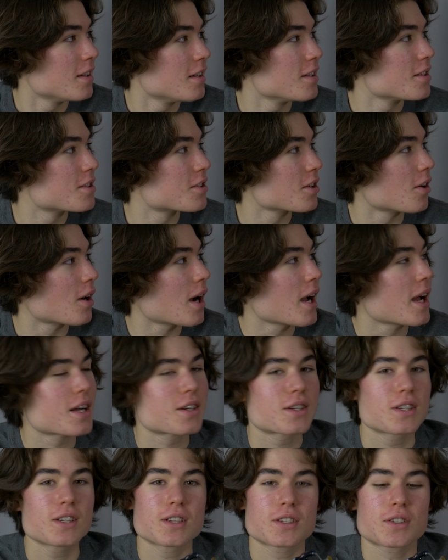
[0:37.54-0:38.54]
So I
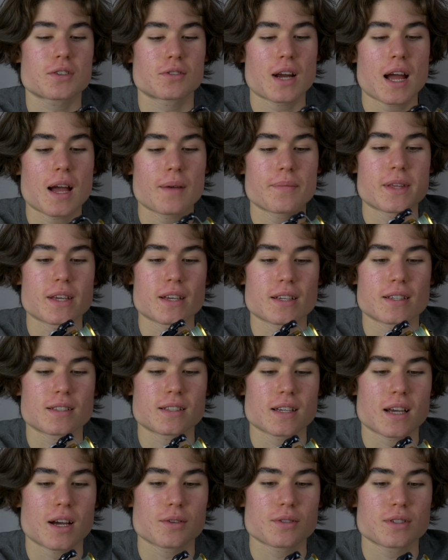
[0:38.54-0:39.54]
actually just grabbed
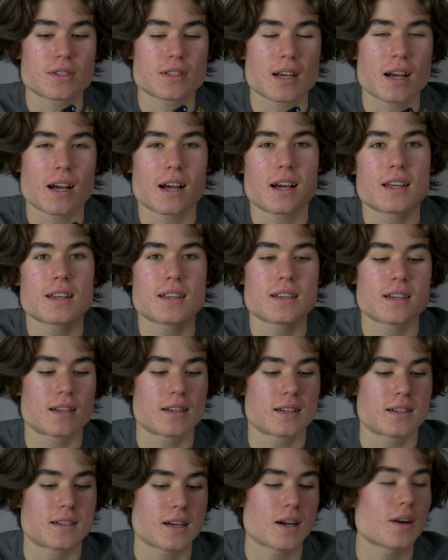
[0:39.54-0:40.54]
this outside,
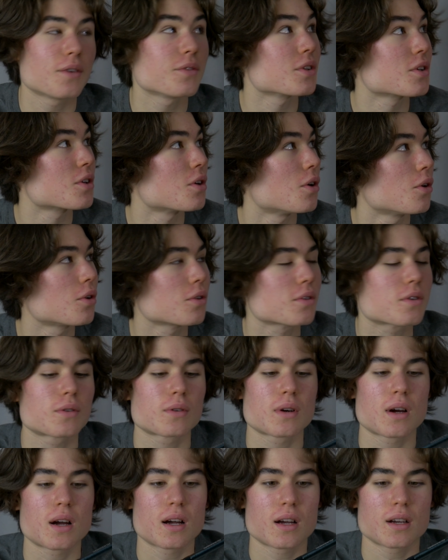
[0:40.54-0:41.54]
out in the cold
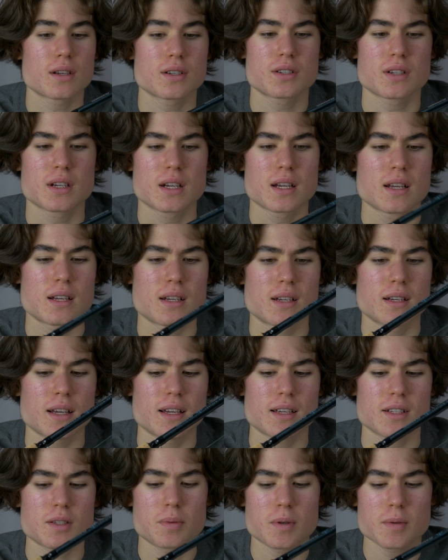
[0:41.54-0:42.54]
garage,
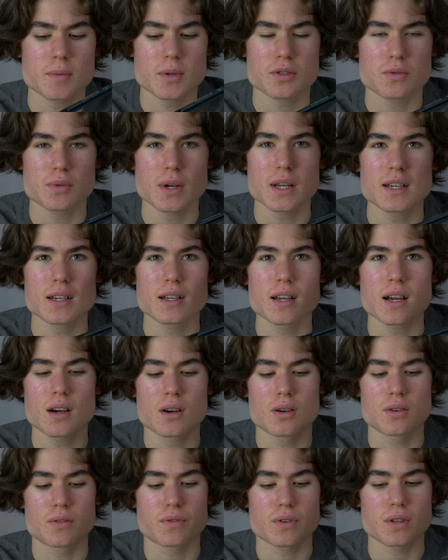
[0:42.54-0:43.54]
and it's pretty much ready to
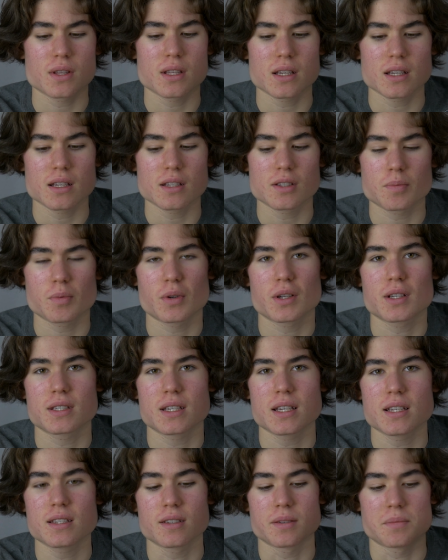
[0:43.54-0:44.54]
go for the spring
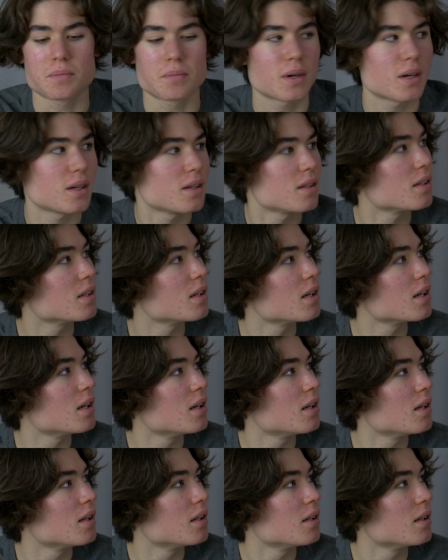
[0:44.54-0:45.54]
season. But,
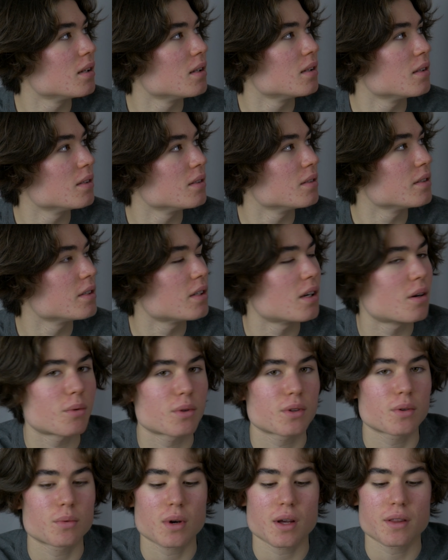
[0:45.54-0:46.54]
you know,
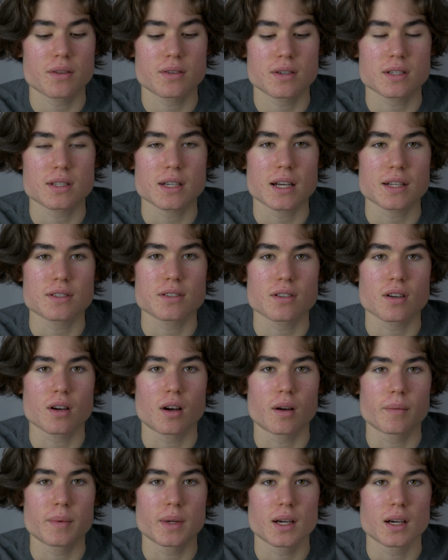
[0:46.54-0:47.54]
when the weather decides to
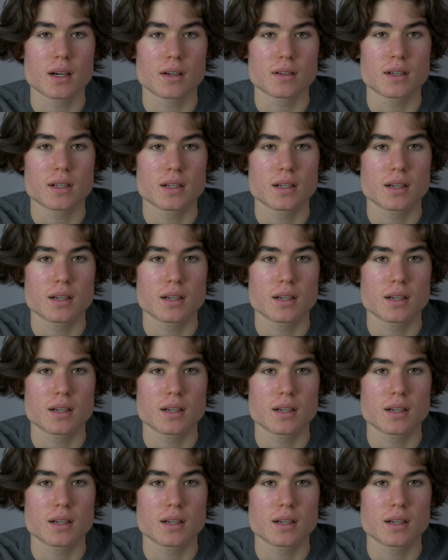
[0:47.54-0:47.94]
calm down,